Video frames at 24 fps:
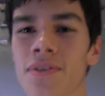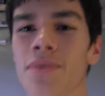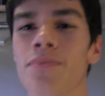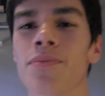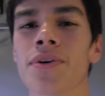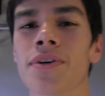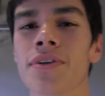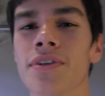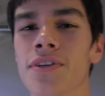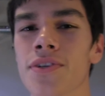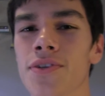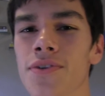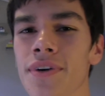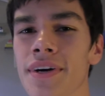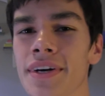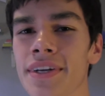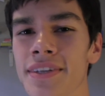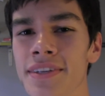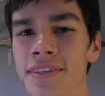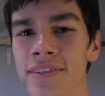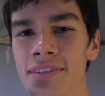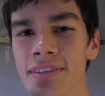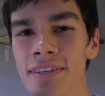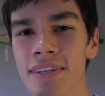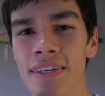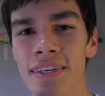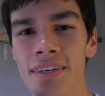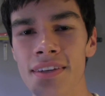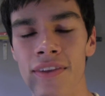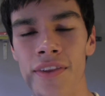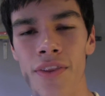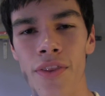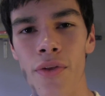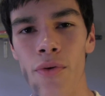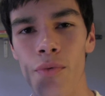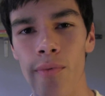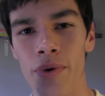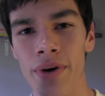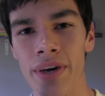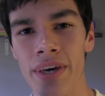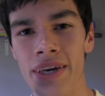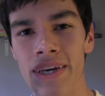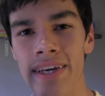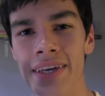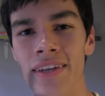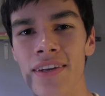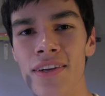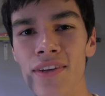and we're going to try to see it the
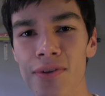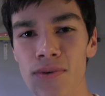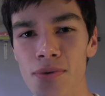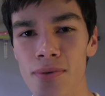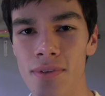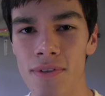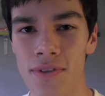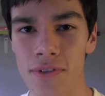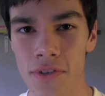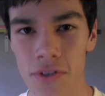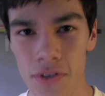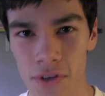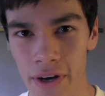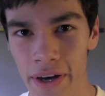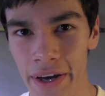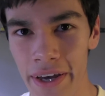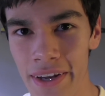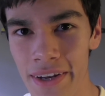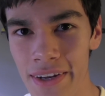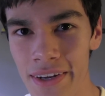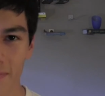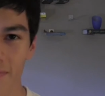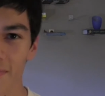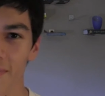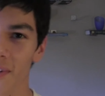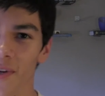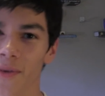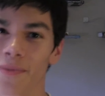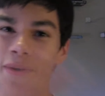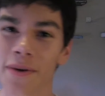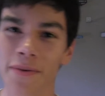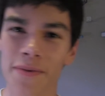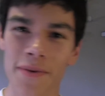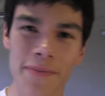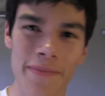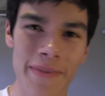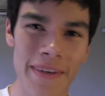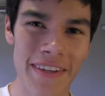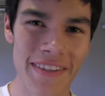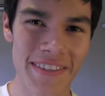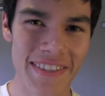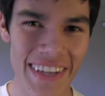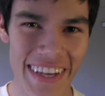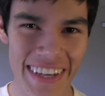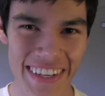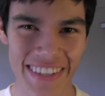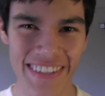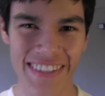way Newton saw it. Come on with me
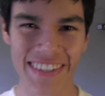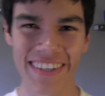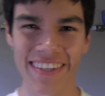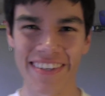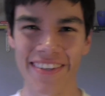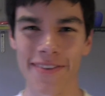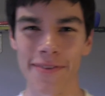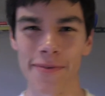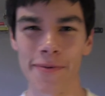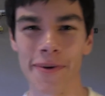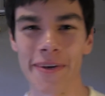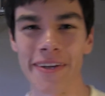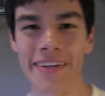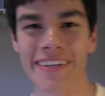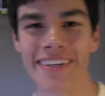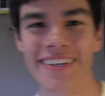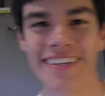outside, I'll take you through it.